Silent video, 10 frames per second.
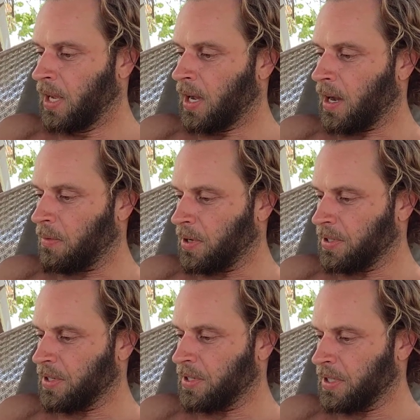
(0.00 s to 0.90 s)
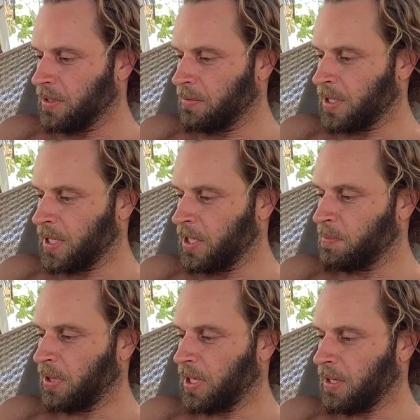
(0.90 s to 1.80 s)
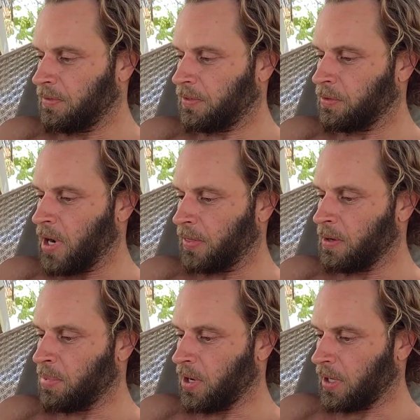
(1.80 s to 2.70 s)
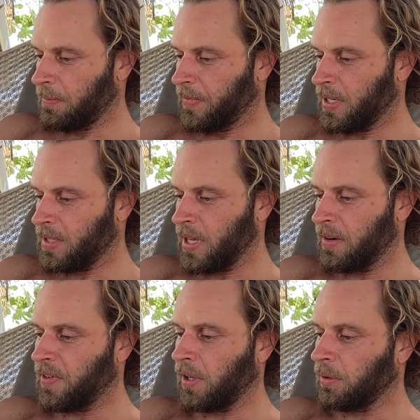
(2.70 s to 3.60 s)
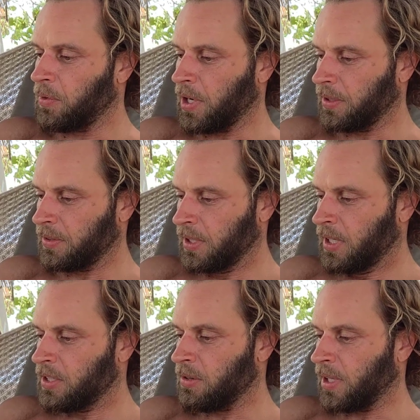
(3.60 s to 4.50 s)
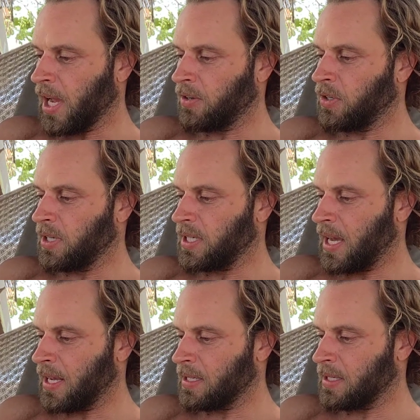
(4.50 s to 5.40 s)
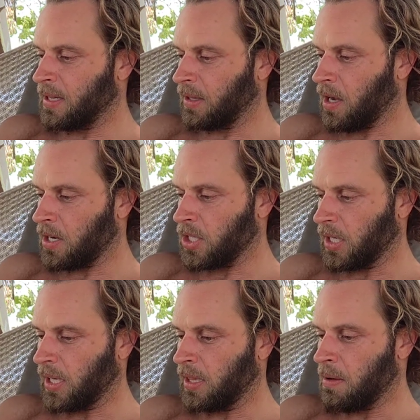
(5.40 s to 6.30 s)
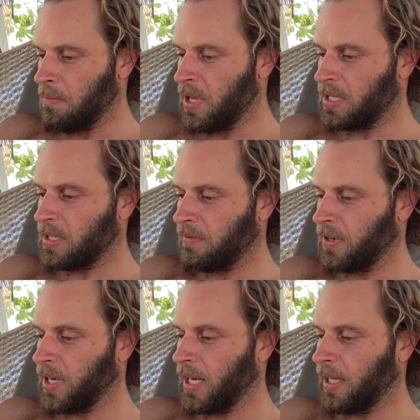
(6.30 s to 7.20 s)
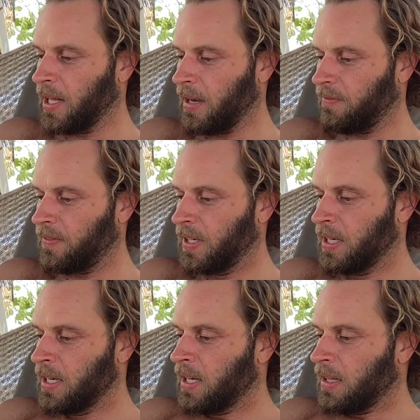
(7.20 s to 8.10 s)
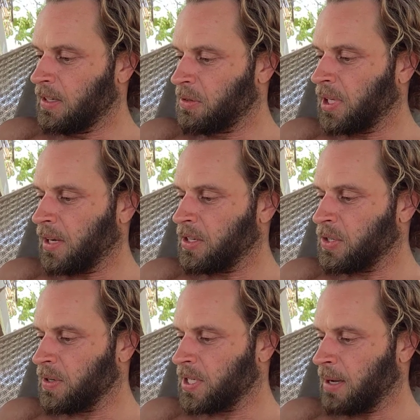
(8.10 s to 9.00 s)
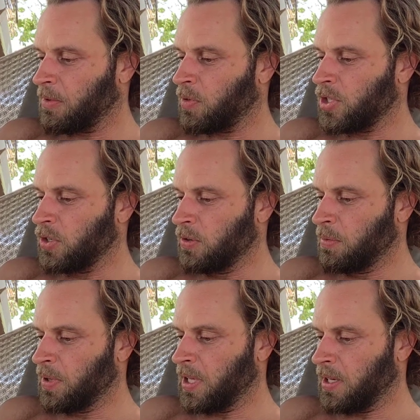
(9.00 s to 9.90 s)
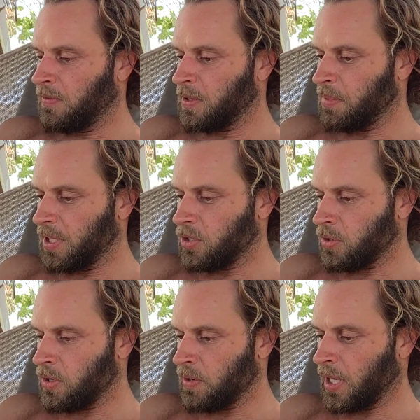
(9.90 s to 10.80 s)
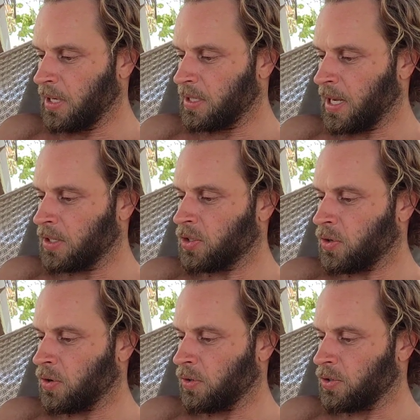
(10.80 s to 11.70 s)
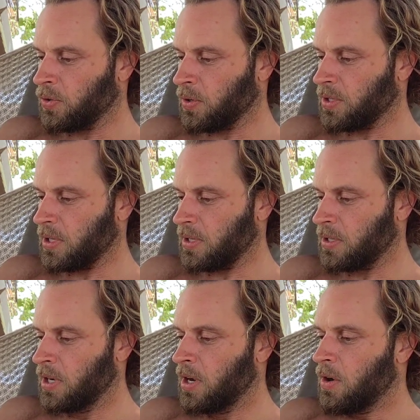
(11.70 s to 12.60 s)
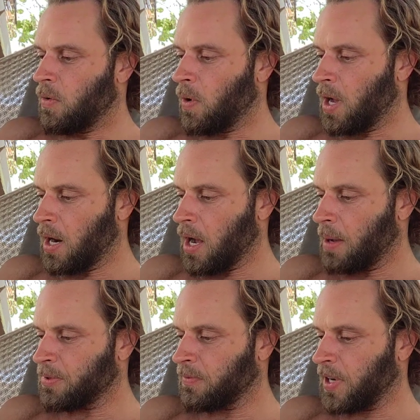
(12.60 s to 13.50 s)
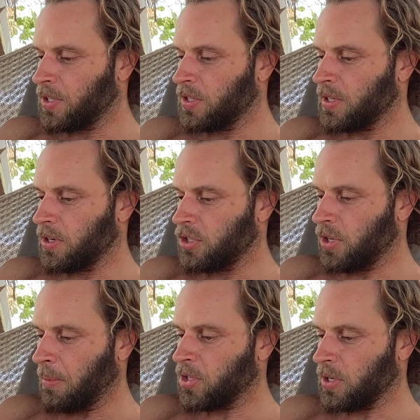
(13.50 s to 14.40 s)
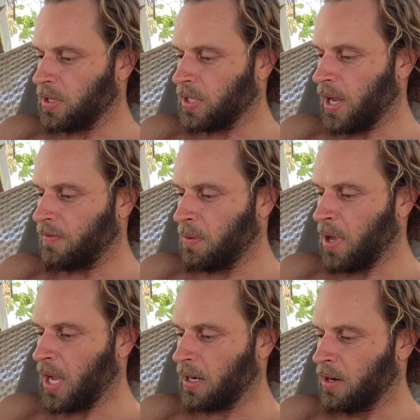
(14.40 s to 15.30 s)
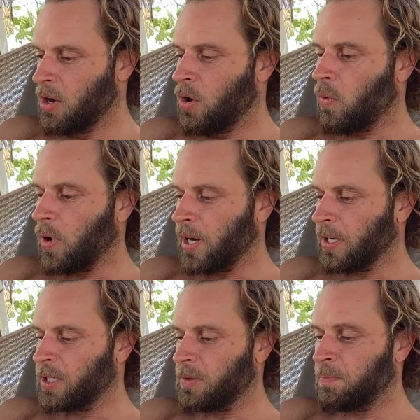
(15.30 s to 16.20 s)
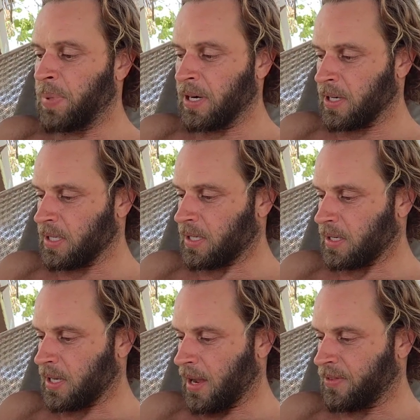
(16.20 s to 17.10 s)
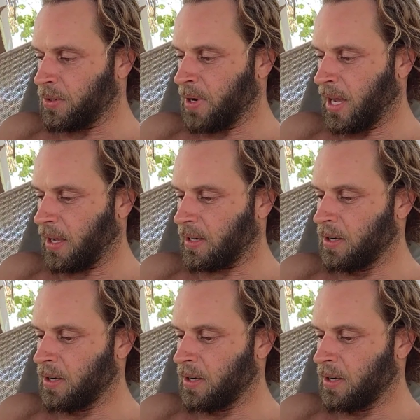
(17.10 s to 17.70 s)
I want to deal with these beliefs throughout the book, instead of all at once, to allow you to test the logic in the mists of your daily life. This will allow you to examine what you believe to be true against external sources. What observations and assumptions have you made? What experiences have you had?